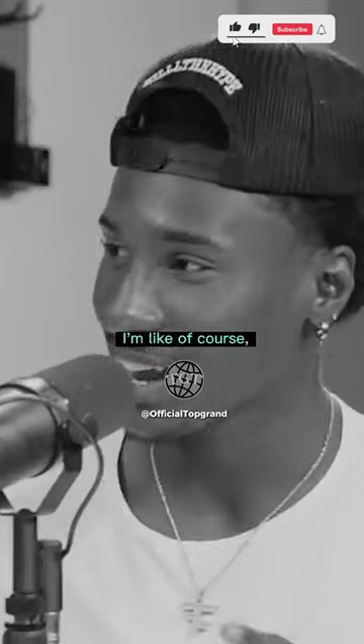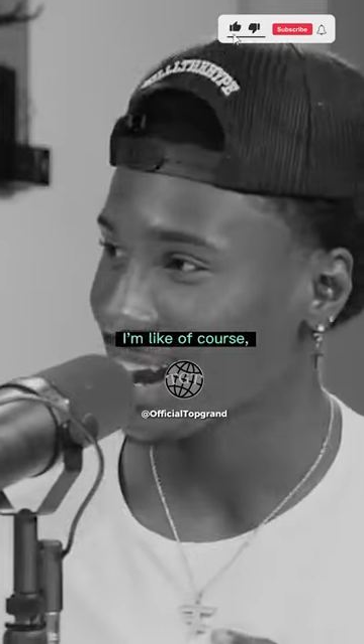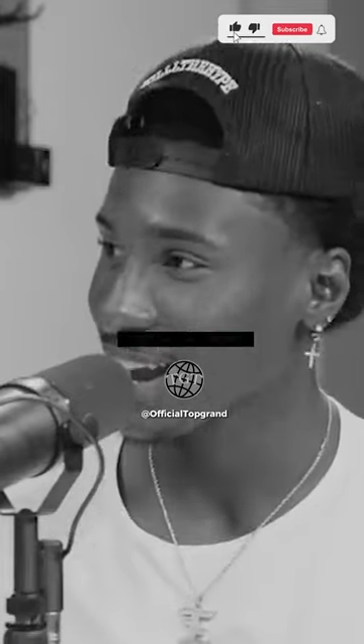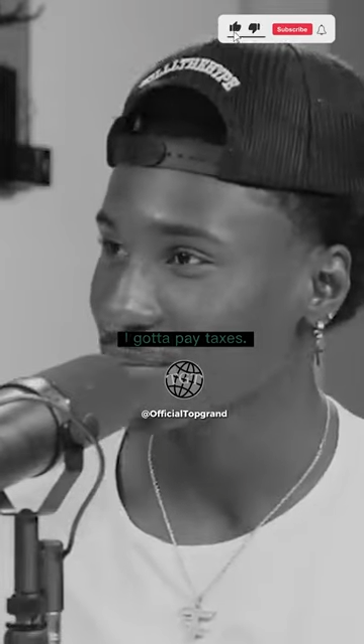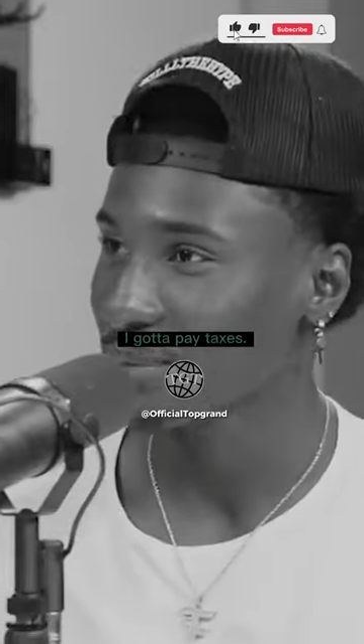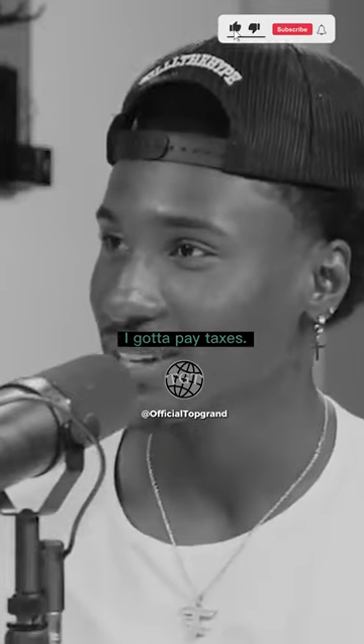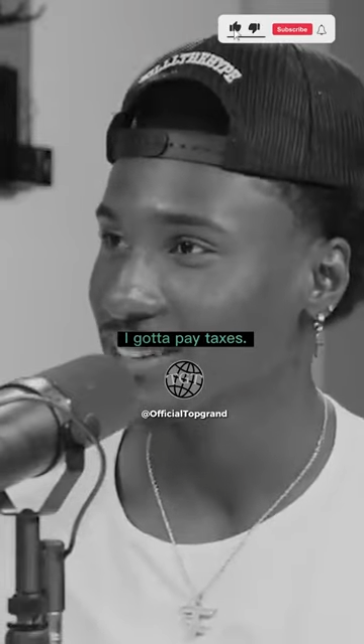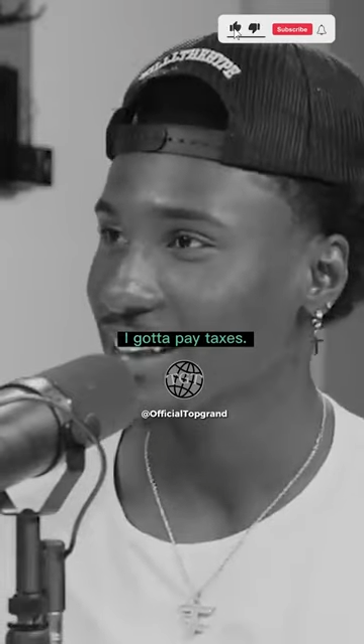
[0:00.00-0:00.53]
I got
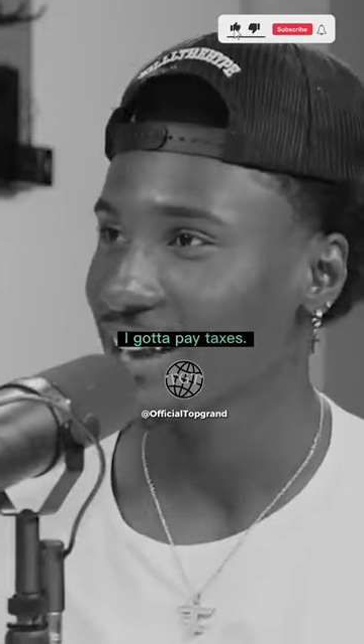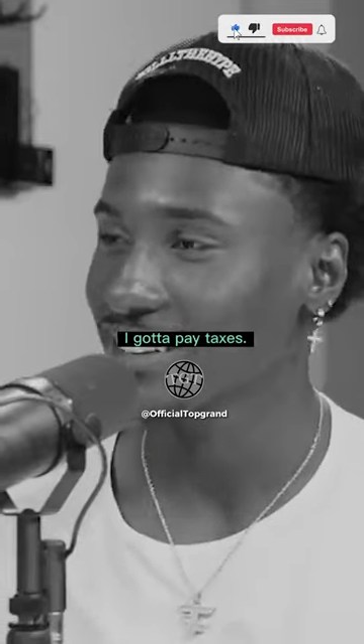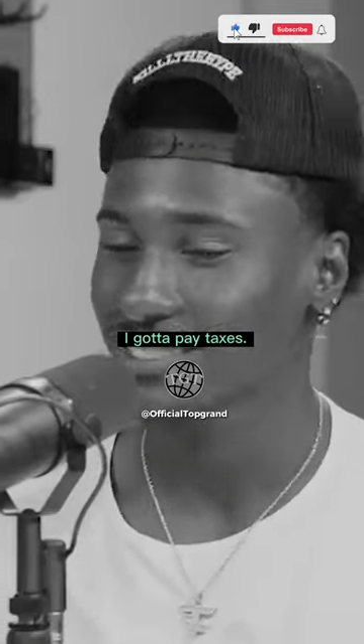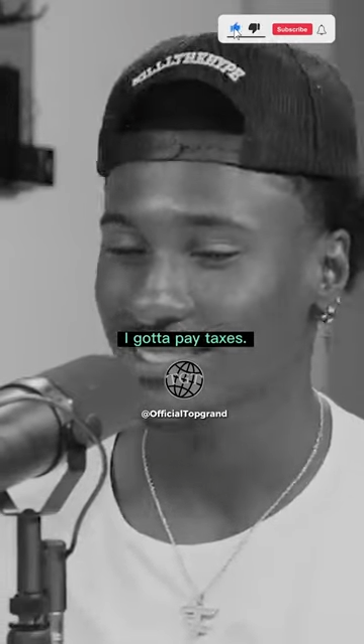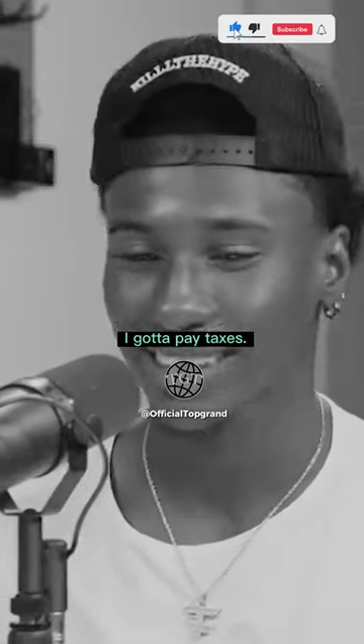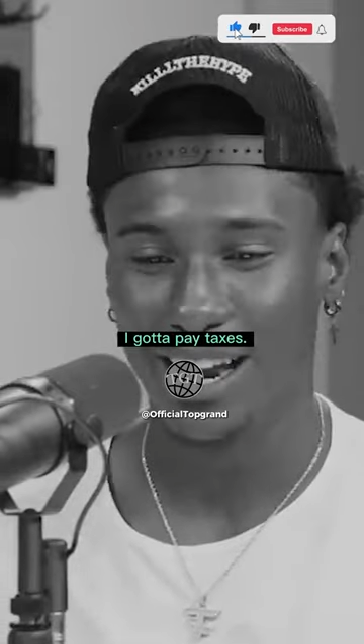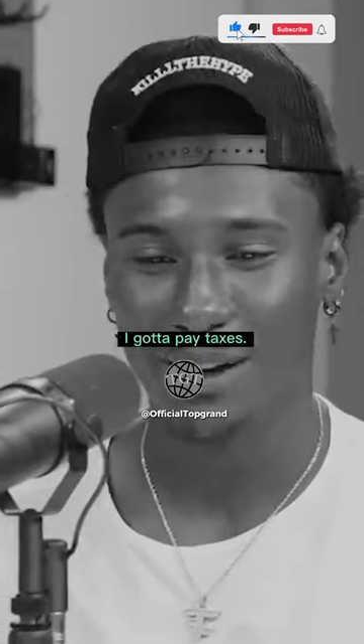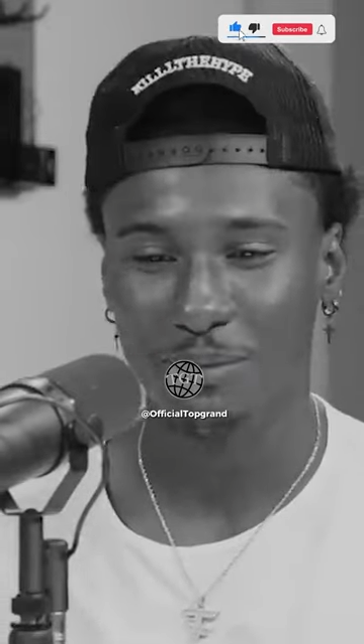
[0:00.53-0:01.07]
to pay
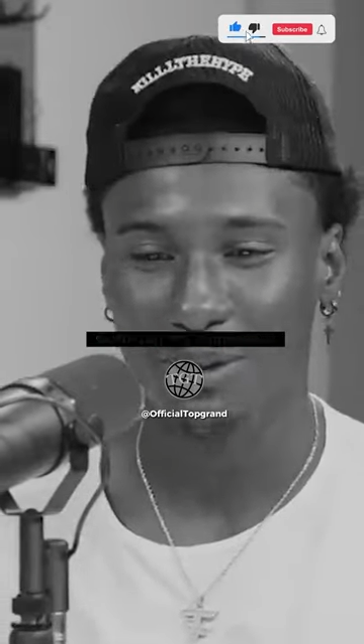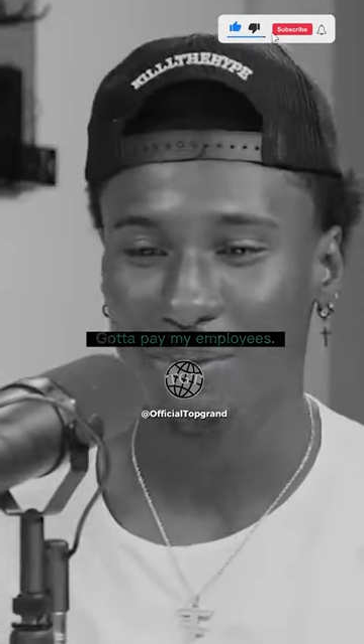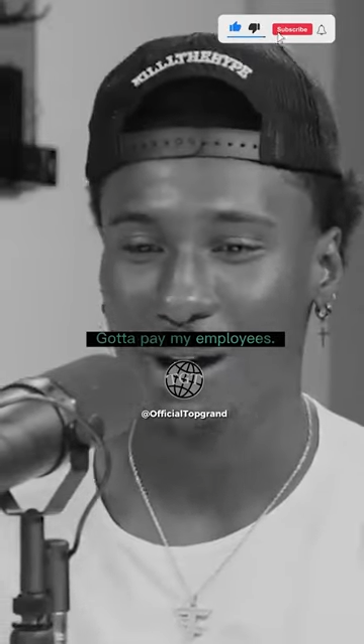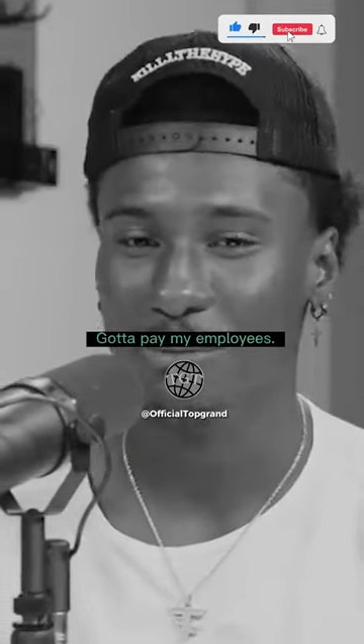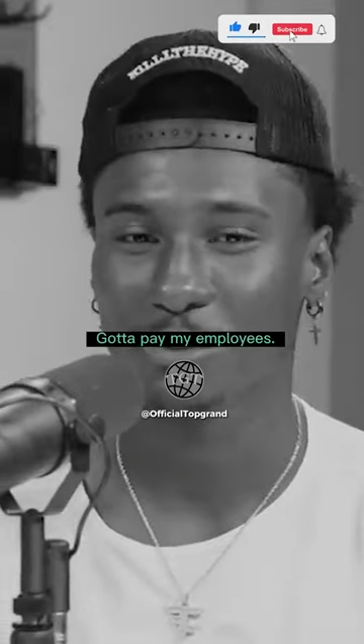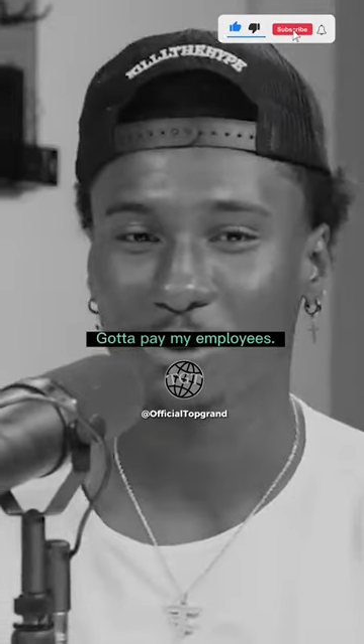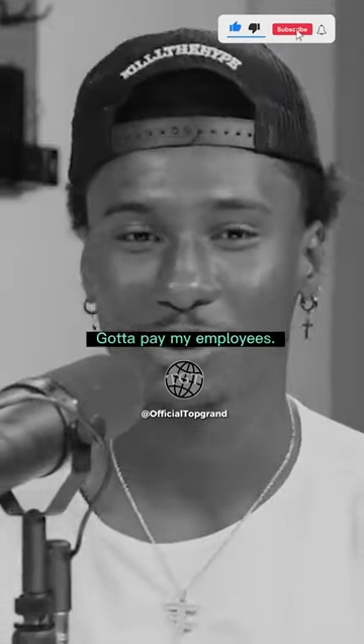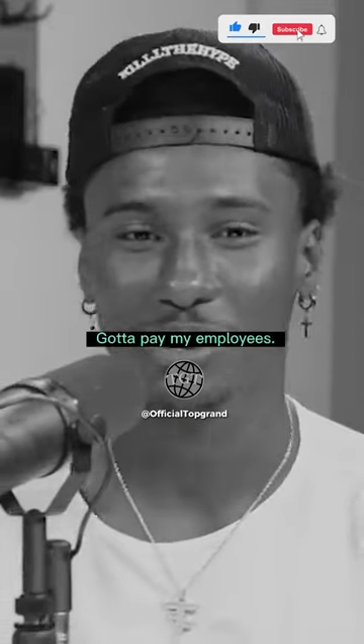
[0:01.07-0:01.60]
taxes, got to pay my
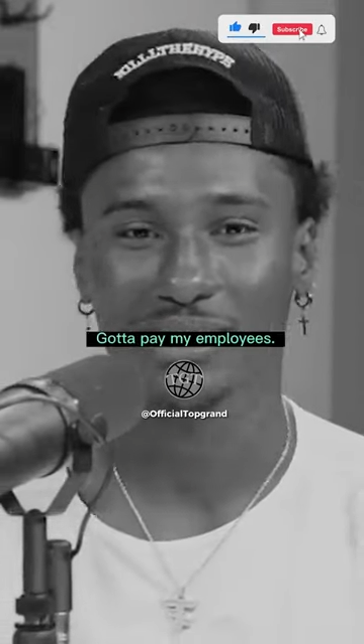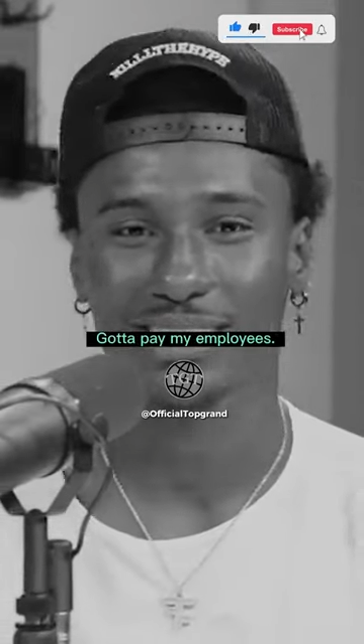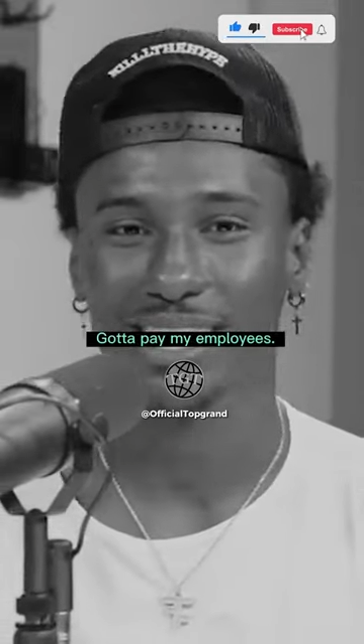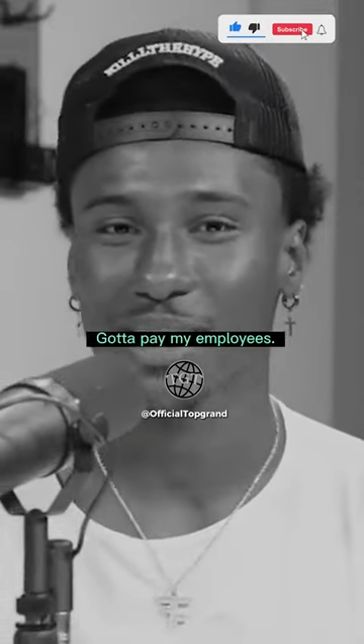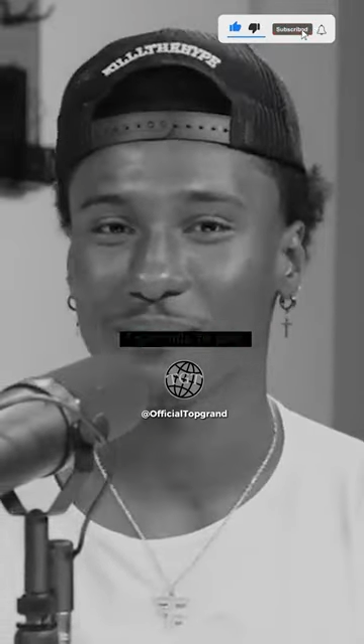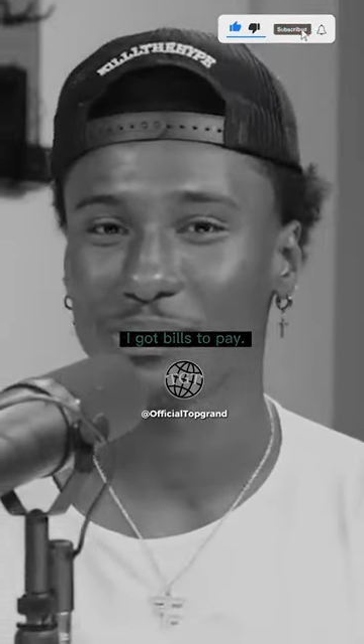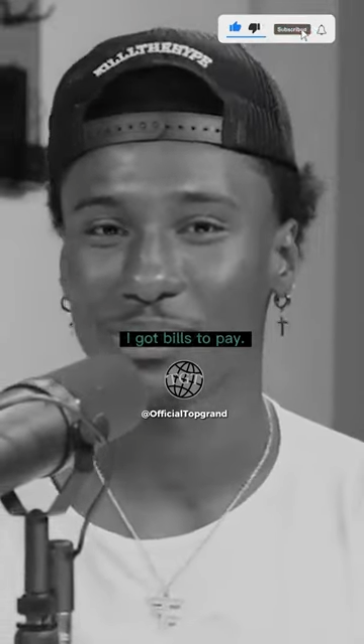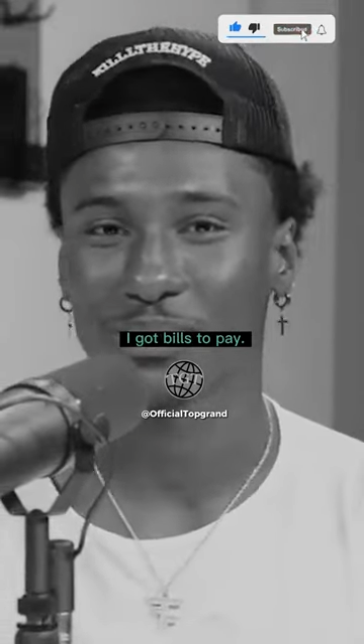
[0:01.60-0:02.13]
employees, and
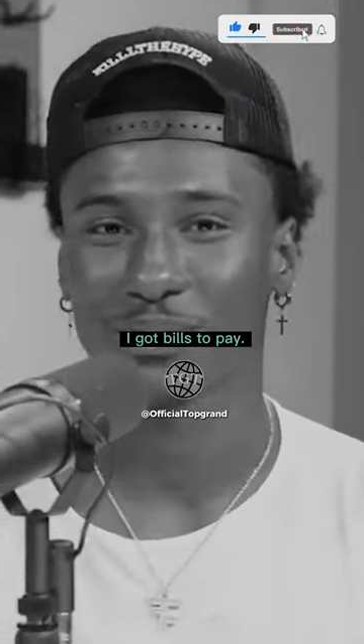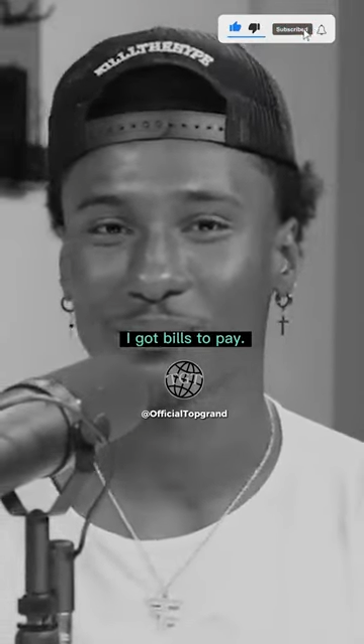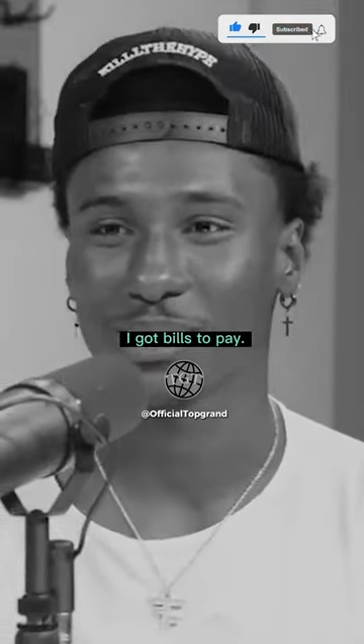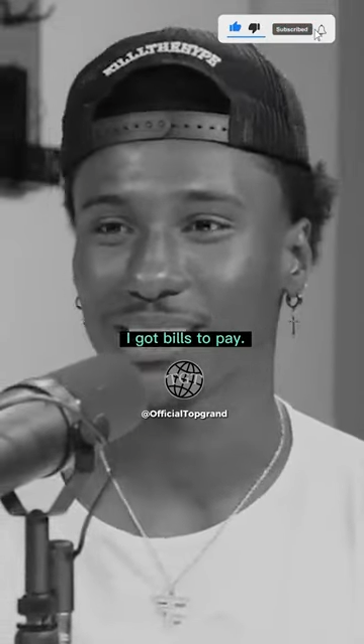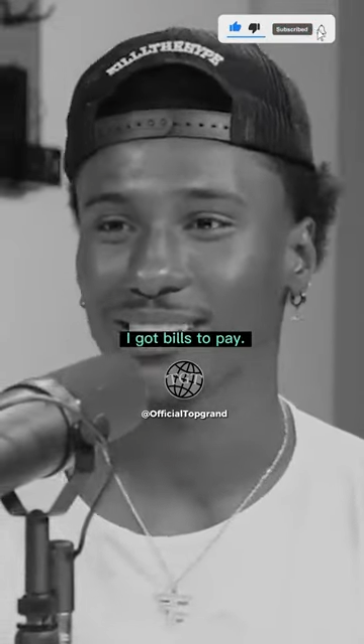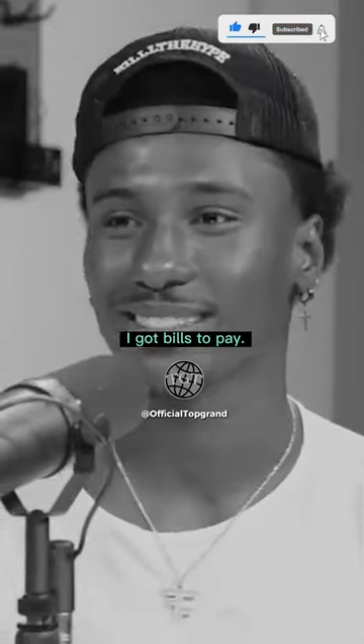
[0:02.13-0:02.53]
got bills to pay."